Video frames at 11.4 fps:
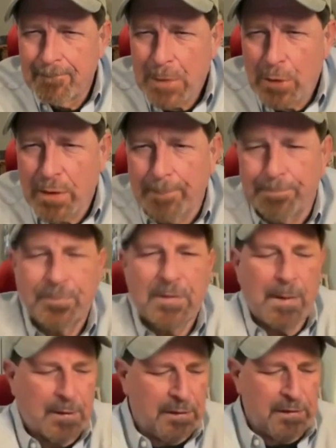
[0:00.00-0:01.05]
Okay,
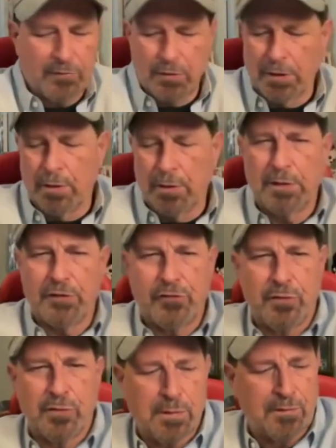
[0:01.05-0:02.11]
I'm going to leave you alone unless
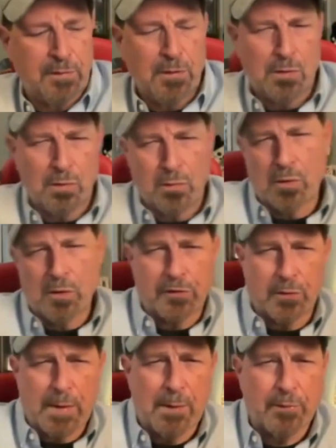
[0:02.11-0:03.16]
you
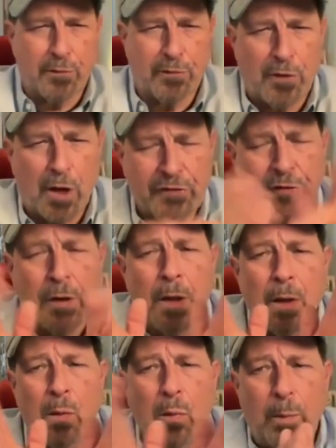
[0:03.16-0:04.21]
wander around with your thoughts.
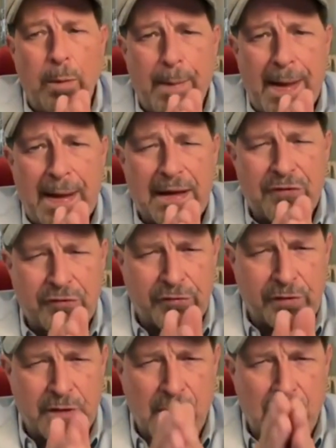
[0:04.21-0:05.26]
We'll be back at 6
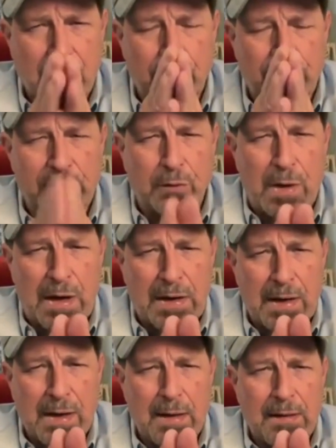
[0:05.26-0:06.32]
o'clock with Neil
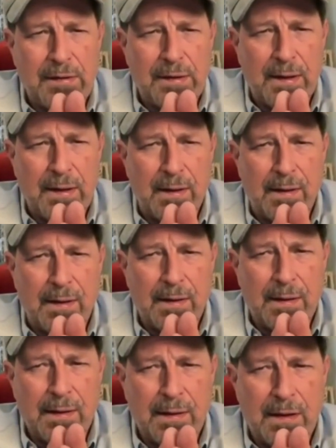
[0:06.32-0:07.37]
Rockine.
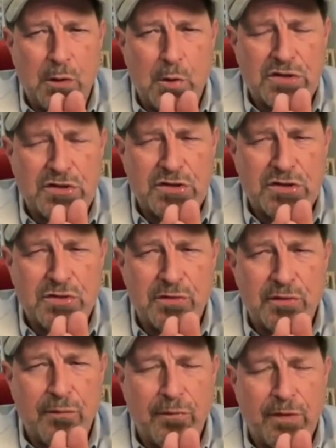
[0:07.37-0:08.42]
Any questions
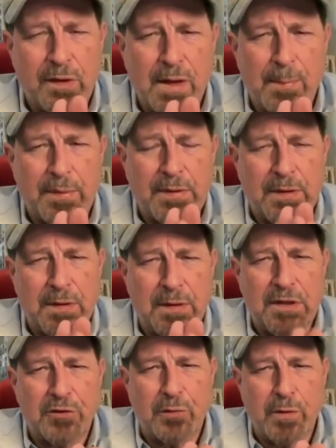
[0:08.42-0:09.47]
you think up in the
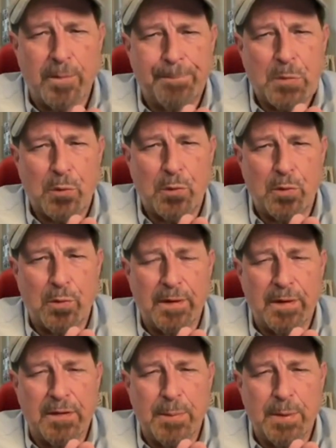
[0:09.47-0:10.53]
interim
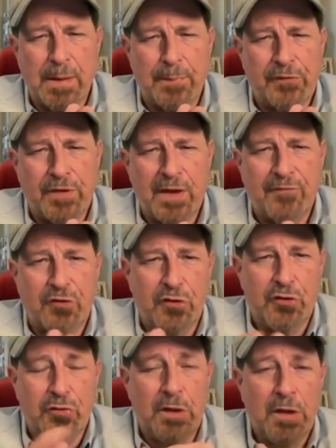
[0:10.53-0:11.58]
or you pick up this
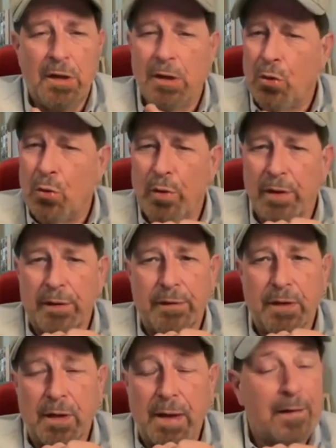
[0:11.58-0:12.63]
afternoon when
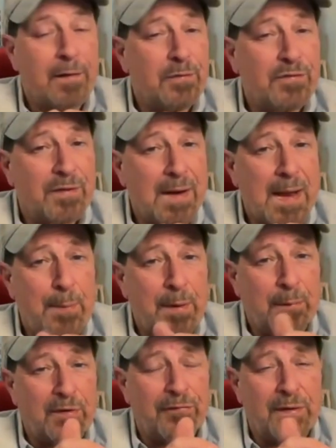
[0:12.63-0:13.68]
I don't know what's going to happen. I'm
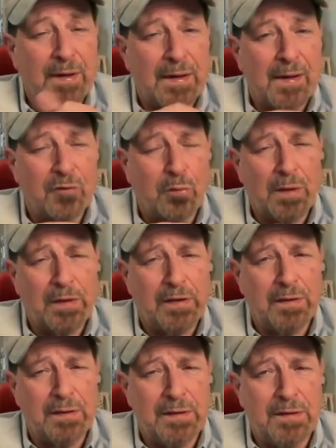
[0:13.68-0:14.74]
going to feel like after
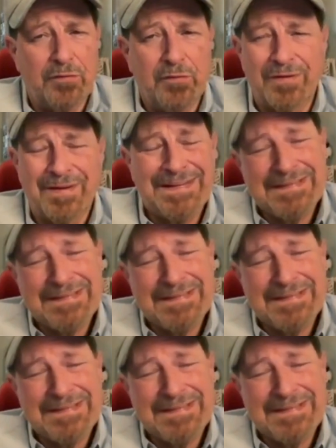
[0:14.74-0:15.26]
Relli leaves, it's